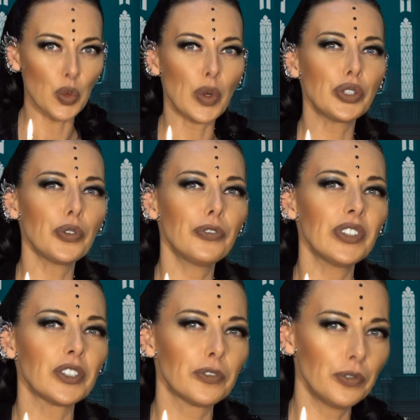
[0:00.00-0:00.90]
When you
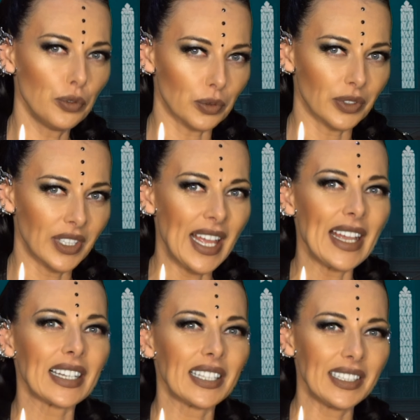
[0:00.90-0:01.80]
feel full,
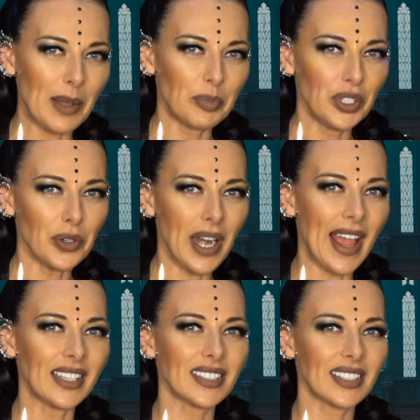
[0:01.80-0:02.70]
clap your
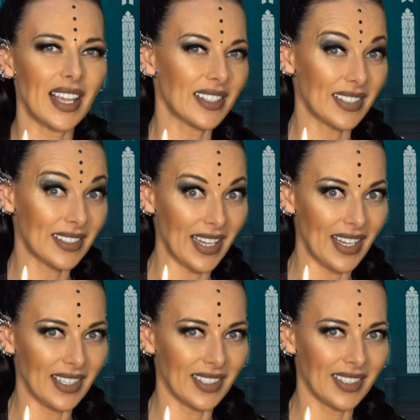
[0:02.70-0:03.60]
hands and
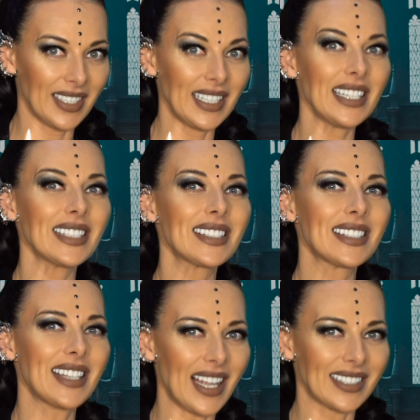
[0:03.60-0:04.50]
say, it's
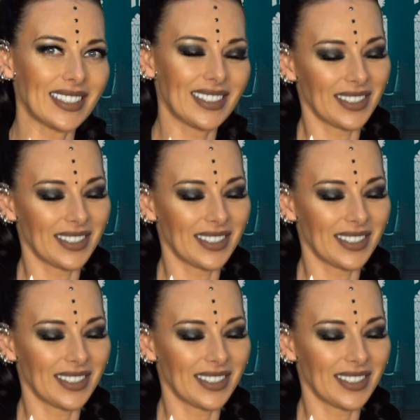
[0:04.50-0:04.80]
done.